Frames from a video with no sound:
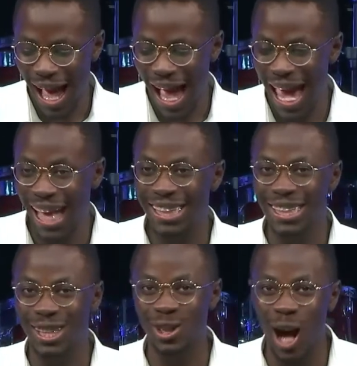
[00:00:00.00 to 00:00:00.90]
I had to
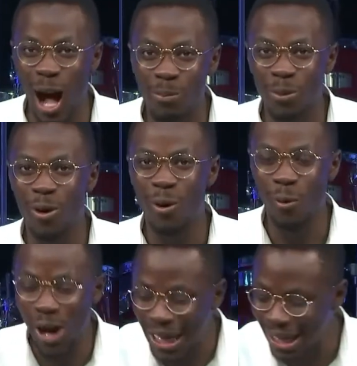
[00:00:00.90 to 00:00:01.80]
stop
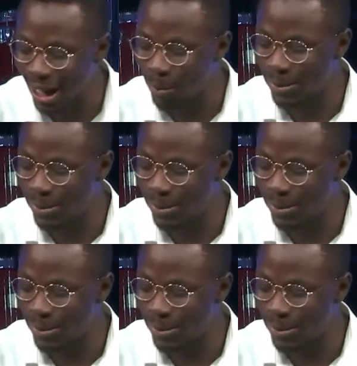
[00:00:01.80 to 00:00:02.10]
waking up